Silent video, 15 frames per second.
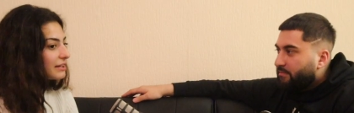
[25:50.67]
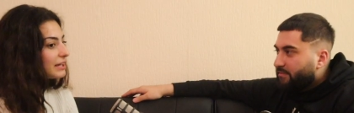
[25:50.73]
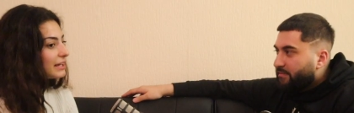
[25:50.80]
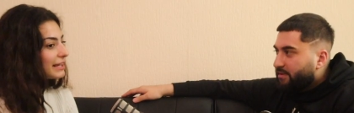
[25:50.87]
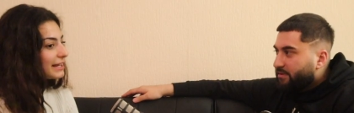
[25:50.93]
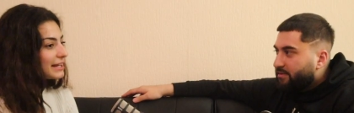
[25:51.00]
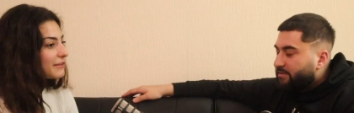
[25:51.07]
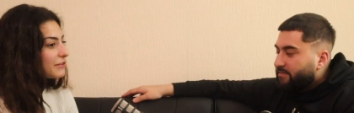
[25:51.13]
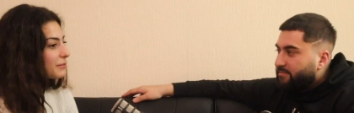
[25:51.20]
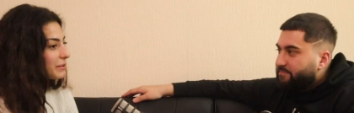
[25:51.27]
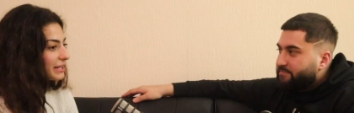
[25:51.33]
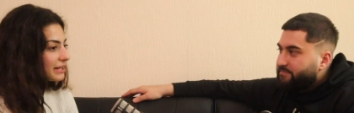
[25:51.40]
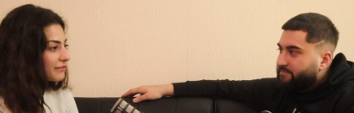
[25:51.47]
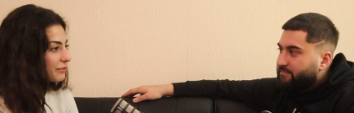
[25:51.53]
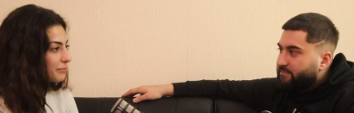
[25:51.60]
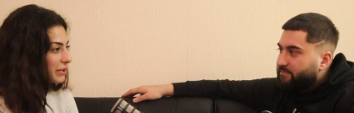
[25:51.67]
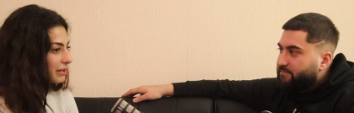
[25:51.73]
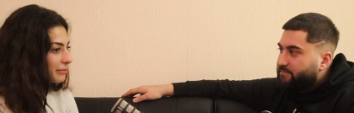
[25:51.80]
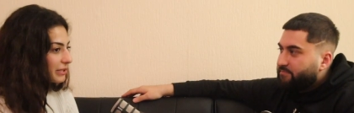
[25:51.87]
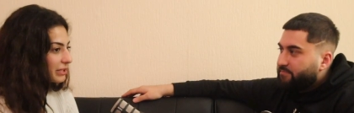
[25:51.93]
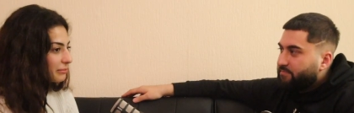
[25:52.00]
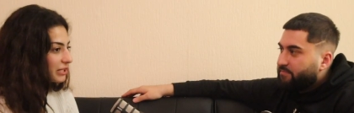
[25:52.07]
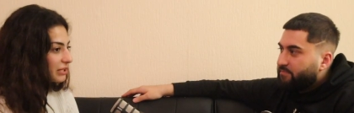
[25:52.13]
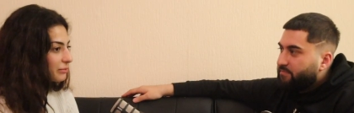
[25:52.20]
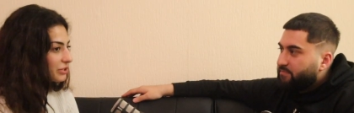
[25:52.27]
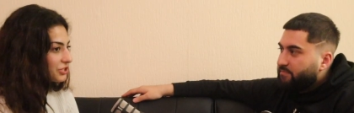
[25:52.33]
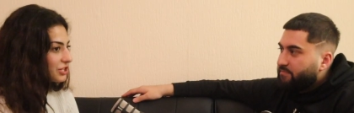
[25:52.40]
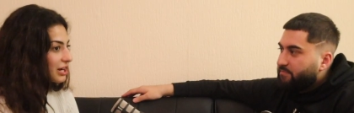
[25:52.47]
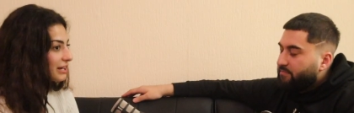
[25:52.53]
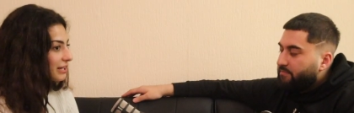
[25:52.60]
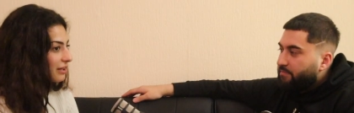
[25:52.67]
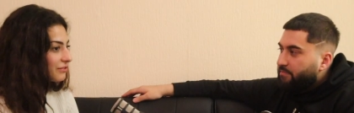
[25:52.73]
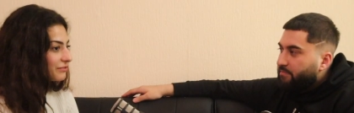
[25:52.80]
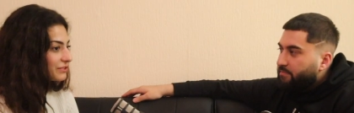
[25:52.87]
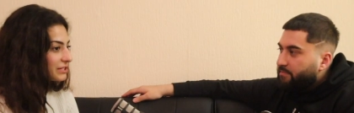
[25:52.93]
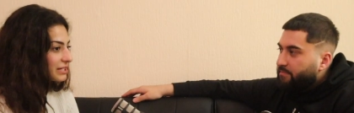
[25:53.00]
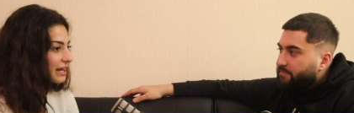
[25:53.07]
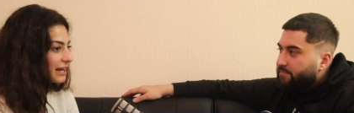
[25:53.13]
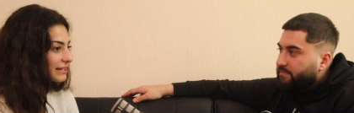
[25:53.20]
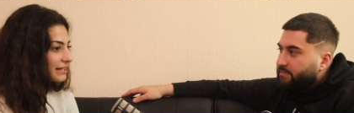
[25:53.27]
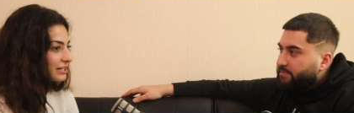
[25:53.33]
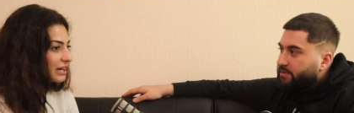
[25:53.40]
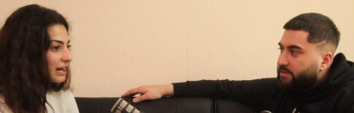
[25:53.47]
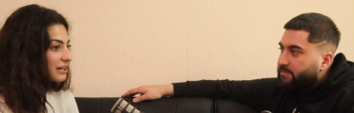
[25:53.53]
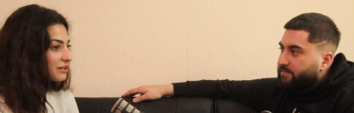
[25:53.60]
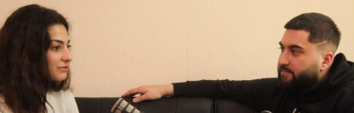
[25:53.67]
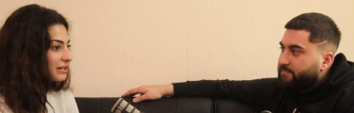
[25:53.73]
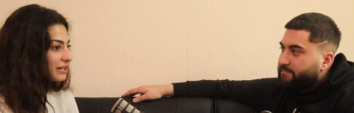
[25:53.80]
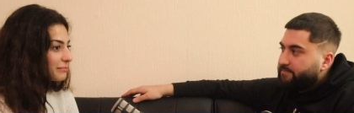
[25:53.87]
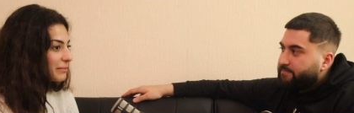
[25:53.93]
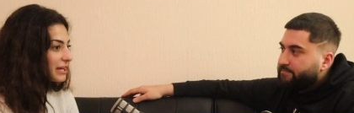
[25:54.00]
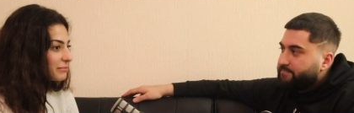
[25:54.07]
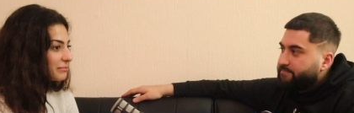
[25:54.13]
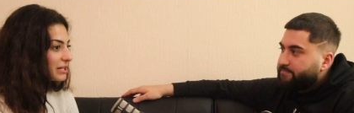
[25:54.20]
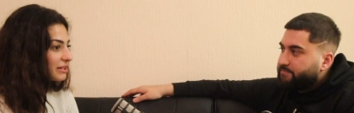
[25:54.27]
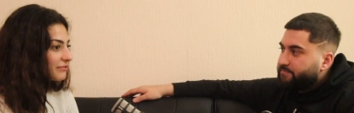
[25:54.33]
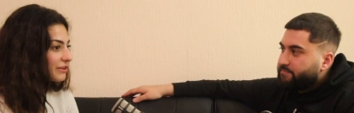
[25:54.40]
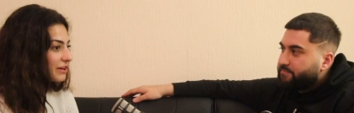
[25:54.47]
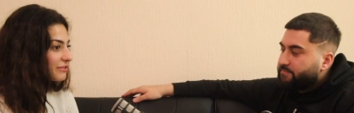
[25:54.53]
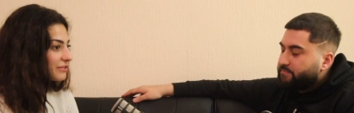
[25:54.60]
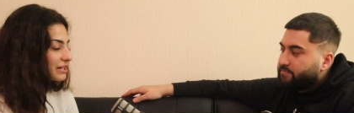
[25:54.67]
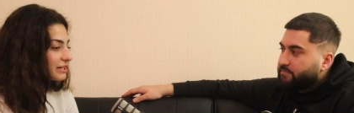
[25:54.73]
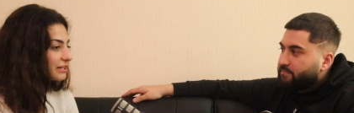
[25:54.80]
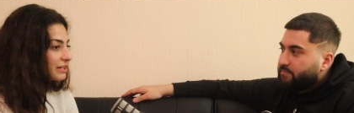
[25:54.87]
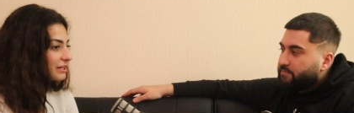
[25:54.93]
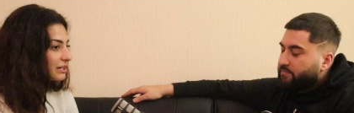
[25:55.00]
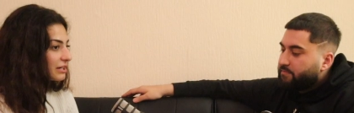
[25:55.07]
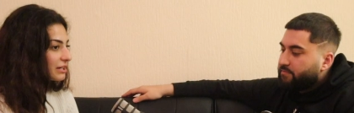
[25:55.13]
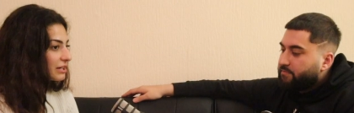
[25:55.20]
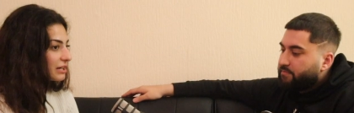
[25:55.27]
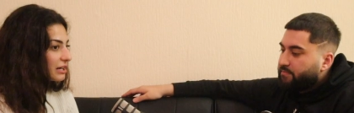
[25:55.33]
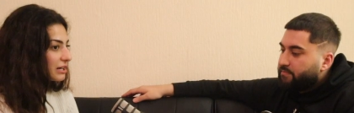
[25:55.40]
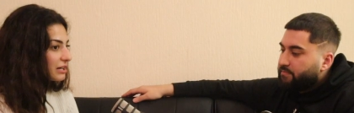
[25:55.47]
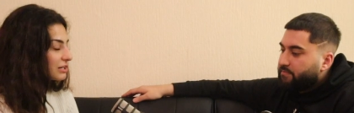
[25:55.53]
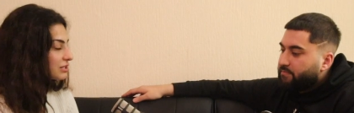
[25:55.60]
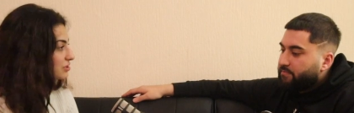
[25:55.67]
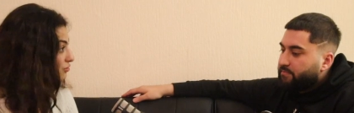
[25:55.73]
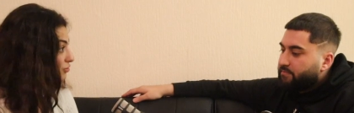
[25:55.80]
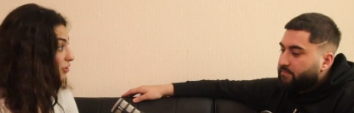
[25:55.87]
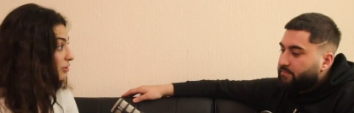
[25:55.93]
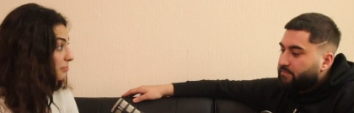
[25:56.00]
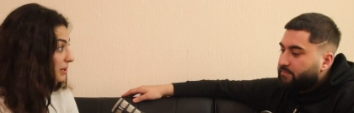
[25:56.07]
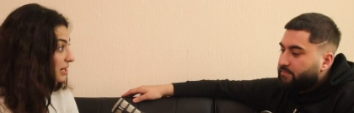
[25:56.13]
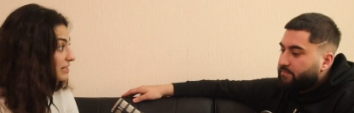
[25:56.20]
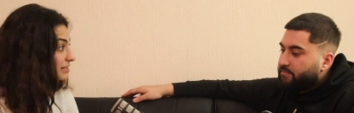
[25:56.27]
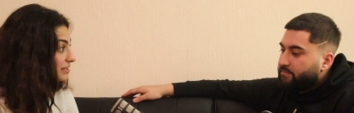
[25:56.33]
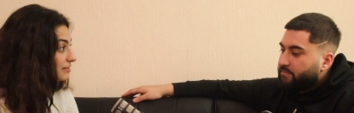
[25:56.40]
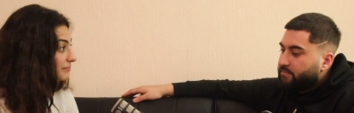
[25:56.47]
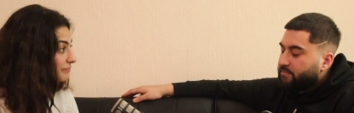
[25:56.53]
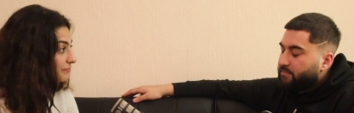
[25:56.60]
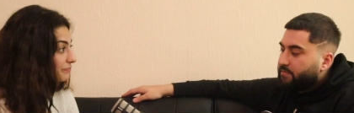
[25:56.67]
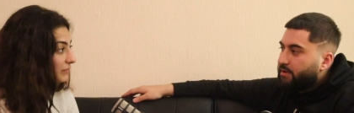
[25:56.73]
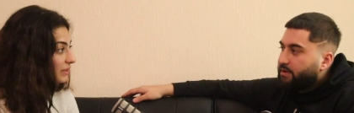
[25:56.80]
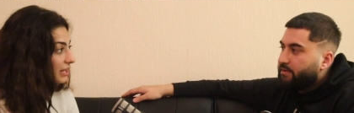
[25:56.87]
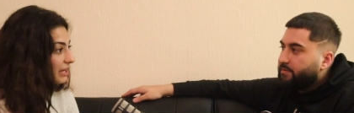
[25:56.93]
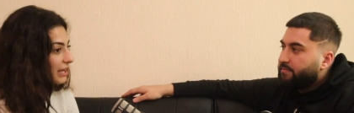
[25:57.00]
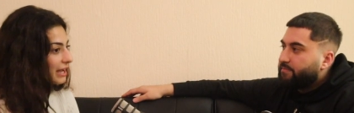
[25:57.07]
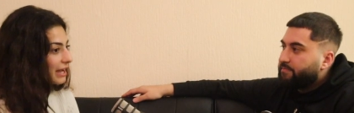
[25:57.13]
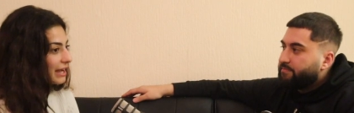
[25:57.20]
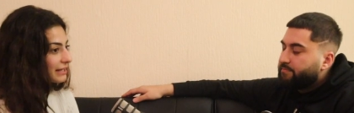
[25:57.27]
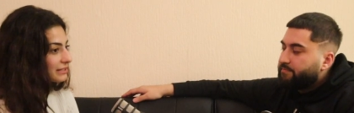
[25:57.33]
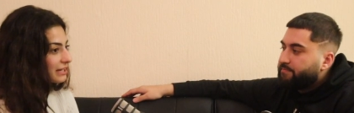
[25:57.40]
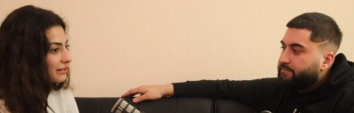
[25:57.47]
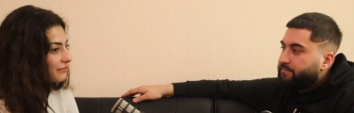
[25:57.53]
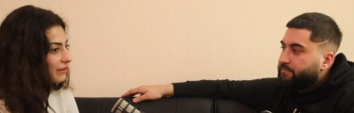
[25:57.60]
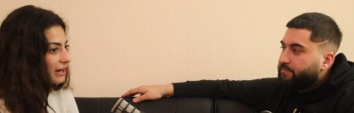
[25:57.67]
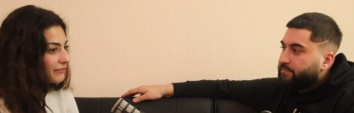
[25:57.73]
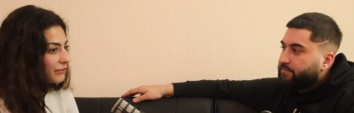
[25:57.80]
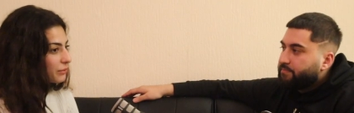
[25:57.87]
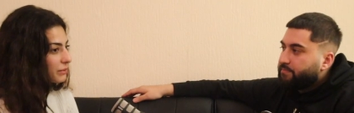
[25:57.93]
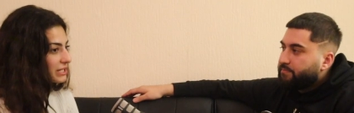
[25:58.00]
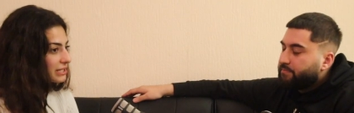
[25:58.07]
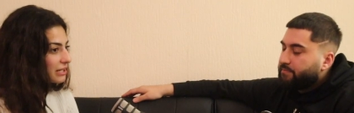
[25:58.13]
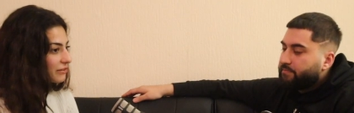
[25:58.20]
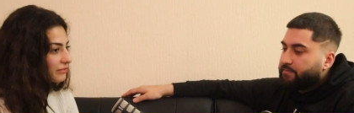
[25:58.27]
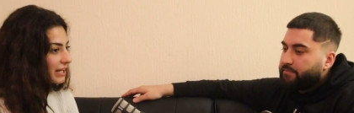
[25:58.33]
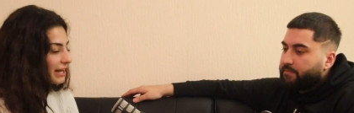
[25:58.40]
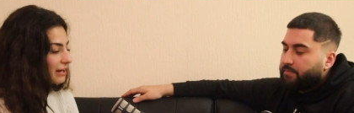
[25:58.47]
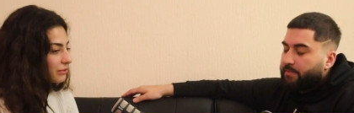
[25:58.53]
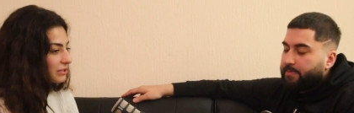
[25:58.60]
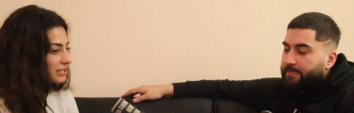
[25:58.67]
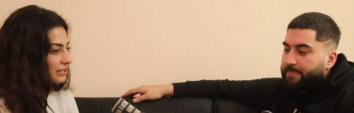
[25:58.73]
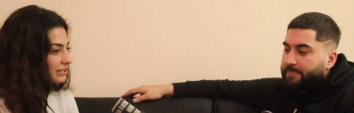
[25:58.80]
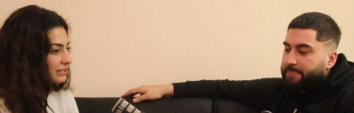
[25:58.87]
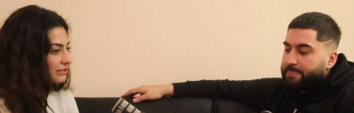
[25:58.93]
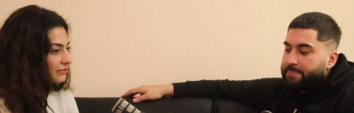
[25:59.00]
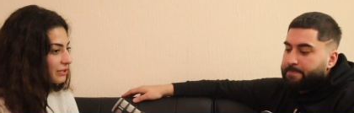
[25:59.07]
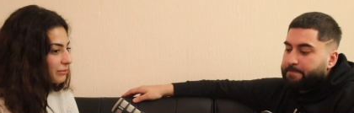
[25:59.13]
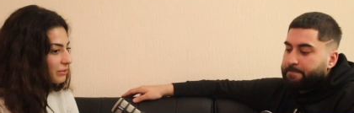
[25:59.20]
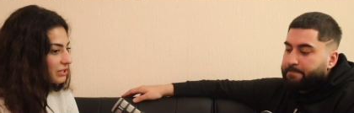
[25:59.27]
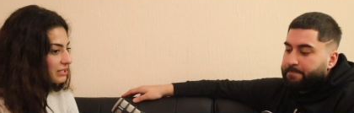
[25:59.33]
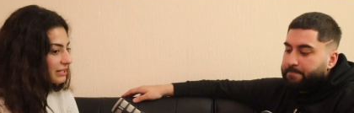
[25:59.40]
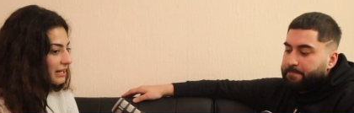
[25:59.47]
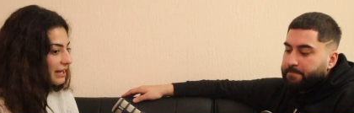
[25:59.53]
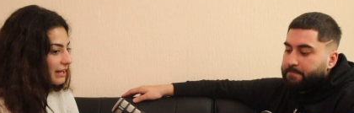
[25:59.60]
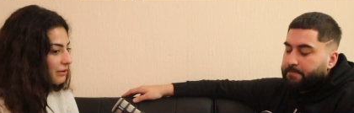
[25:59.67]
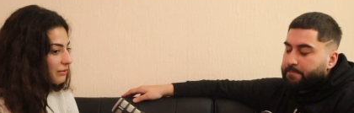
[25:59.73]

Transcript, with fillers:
Speaker 1: He yeah. Mm. never he never babied me, which I loved, and he mm. kind of he made me a very a strong person. Yeah. And I've I've always loved how assertive he was and how